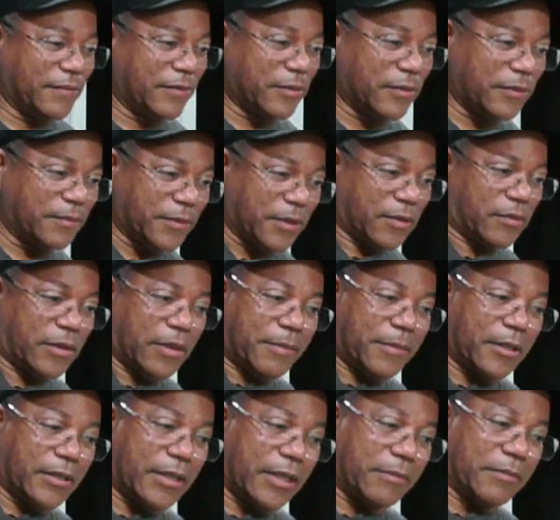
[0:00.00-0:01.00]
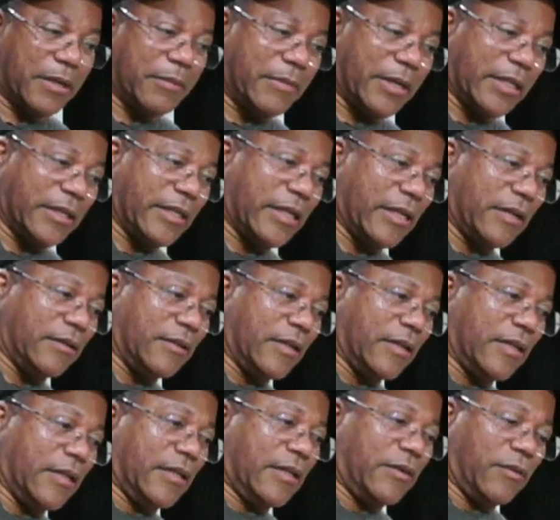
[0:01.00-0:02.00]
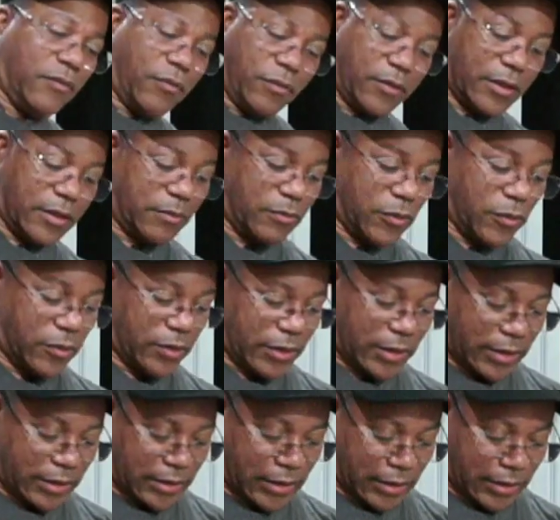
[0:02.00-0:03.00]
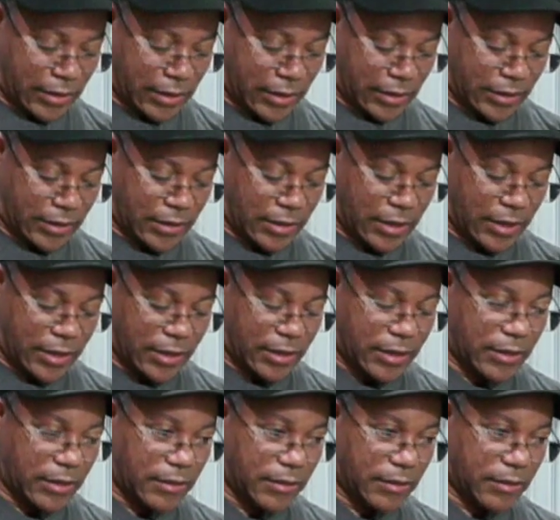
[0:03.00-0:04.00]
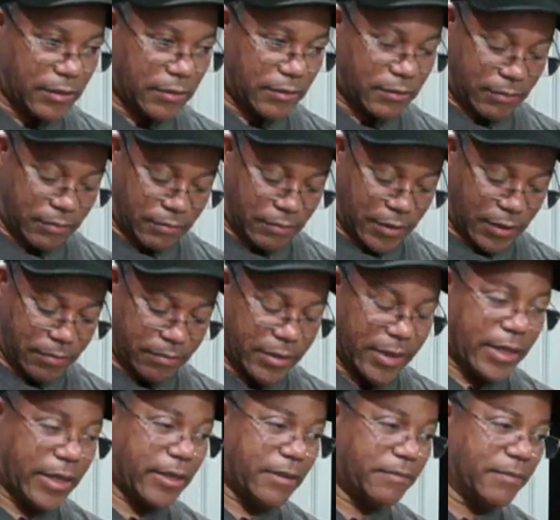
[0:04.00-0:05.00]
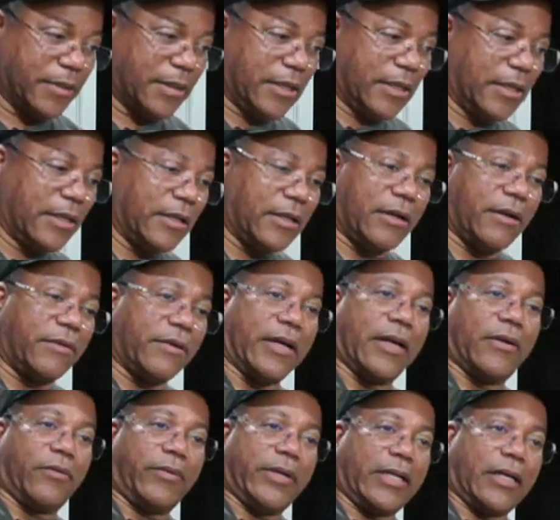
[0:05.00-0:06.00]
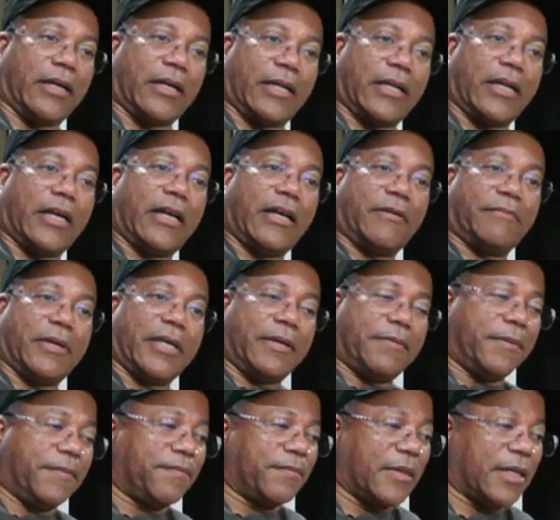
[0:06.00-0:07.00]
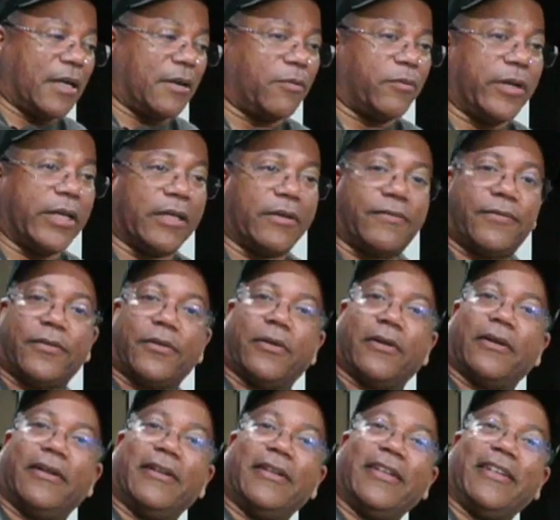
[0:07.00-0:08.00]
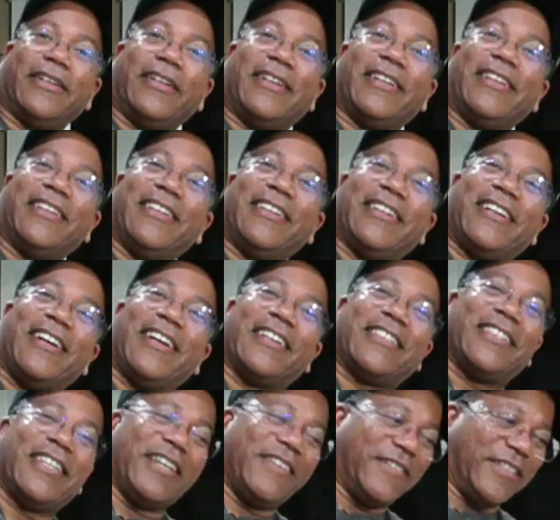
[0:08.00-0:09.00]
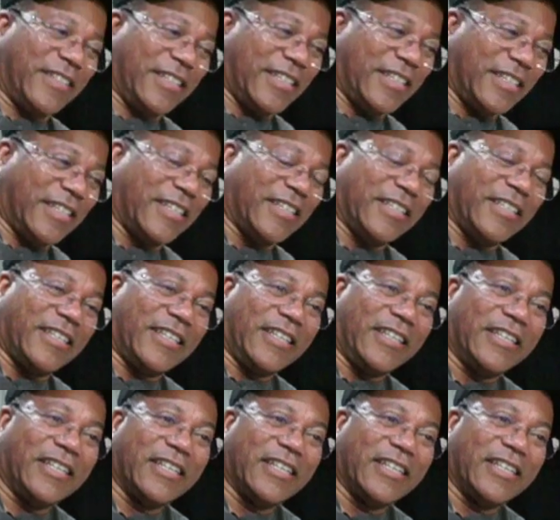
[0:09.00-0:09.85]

Oh, you know what? I better take my mic down one more in case I get excited. Bam. All right, we are live, baby. I'm waiting for Octavia to get in here.